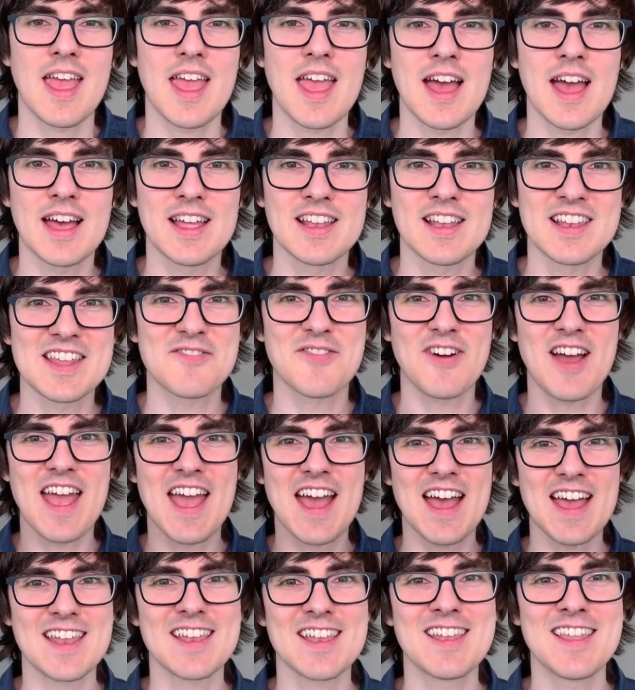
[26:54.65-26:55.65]
And if
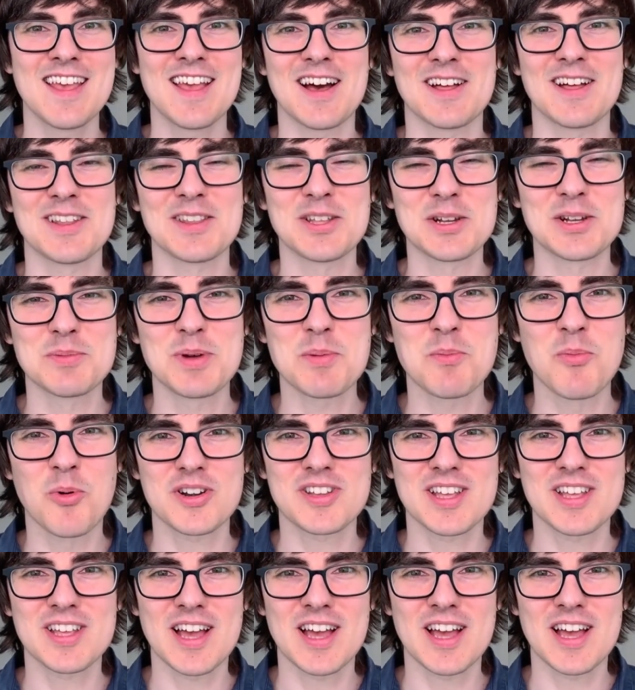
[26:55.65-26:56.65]
I had a little bit
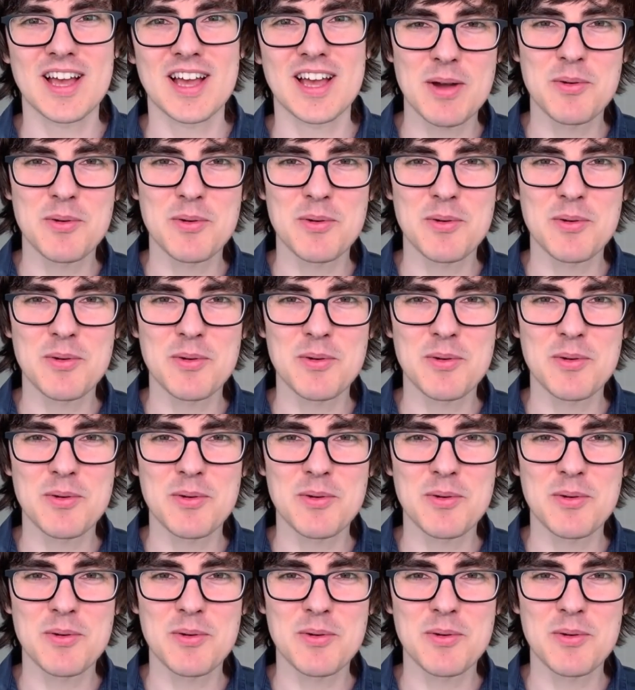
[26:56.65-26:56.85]
more time,